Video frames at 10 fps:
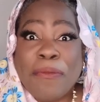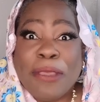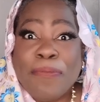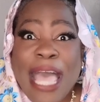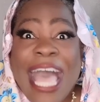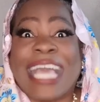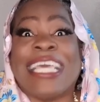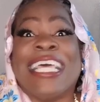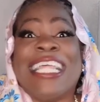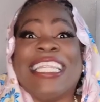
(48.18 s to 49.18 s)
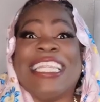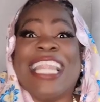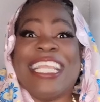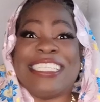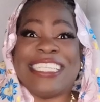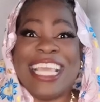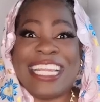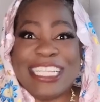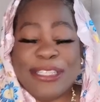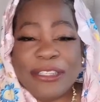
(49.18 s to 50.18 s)
coming back. Let's
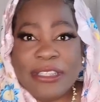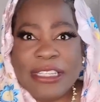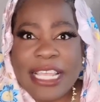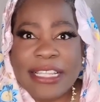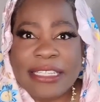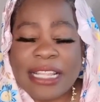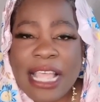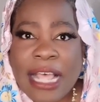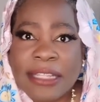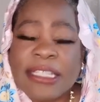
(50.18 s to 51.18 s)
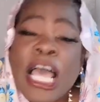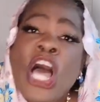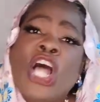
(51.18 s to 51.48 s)
get into today's class.